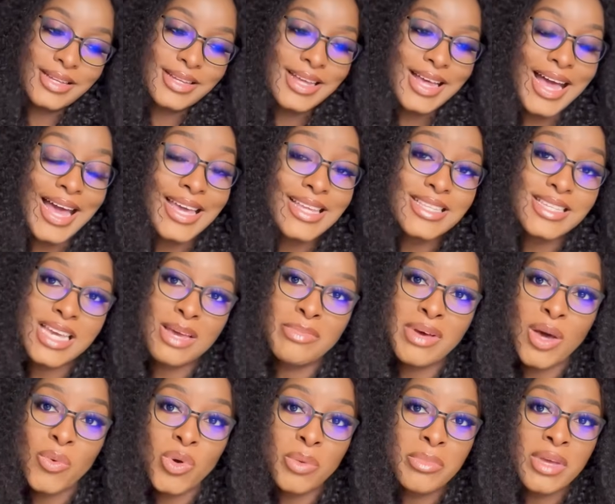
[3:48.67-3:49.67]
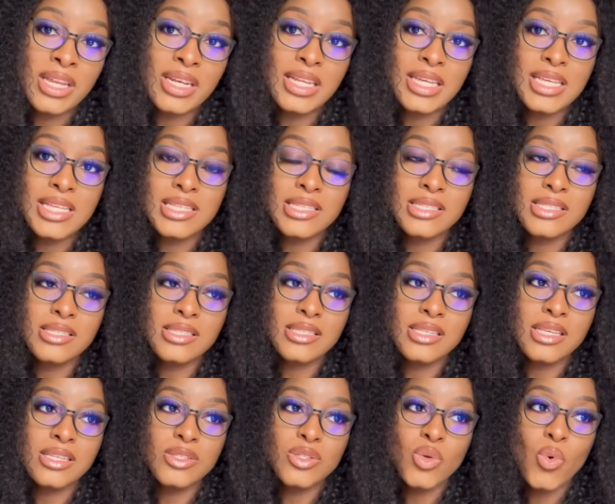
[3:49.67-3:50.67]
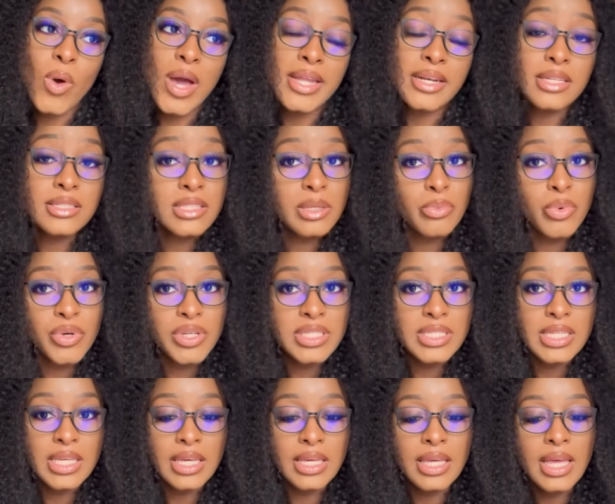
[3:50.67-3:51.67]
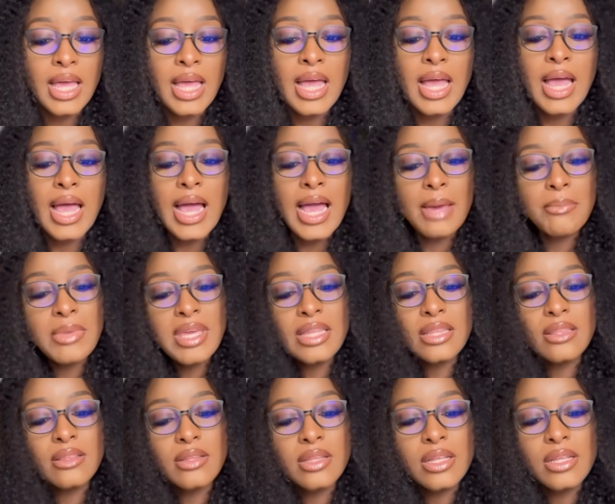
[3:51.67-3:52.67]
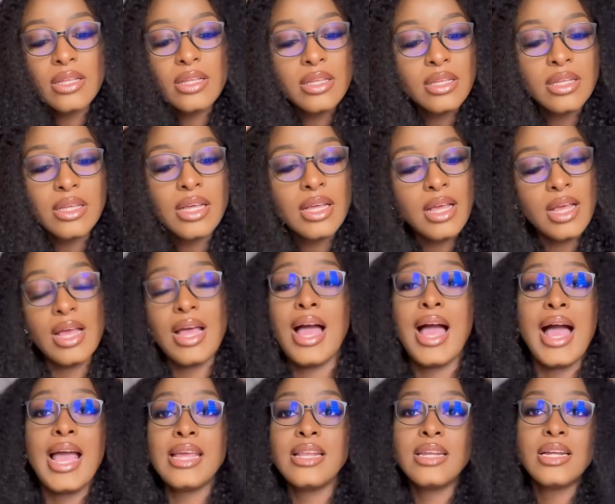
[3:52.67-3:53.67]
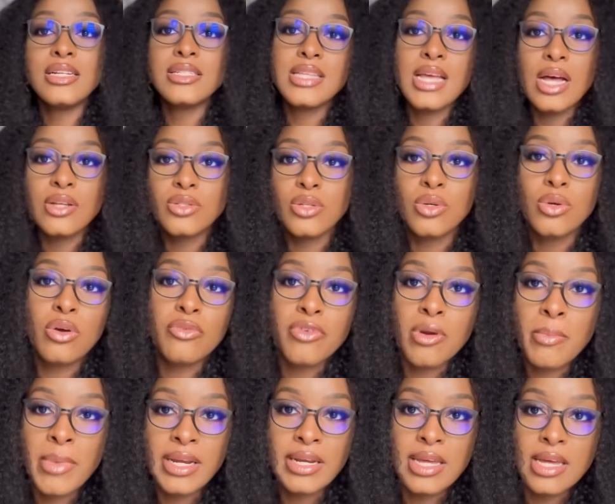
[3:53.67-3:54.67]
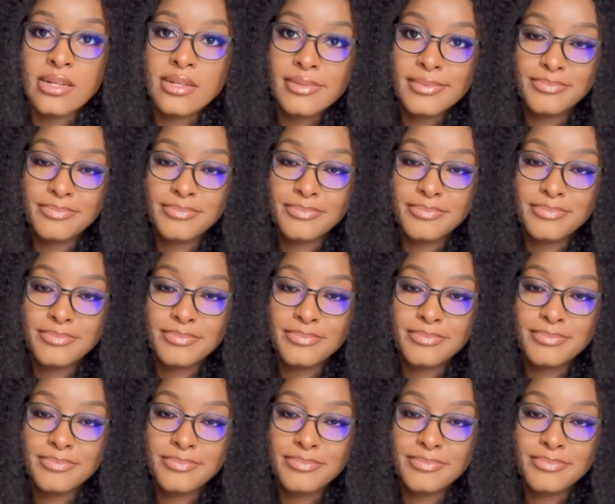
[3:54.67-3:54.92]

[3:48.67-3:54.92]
idea about women is quite disappointing. I mean, I learned how to cook from my dad.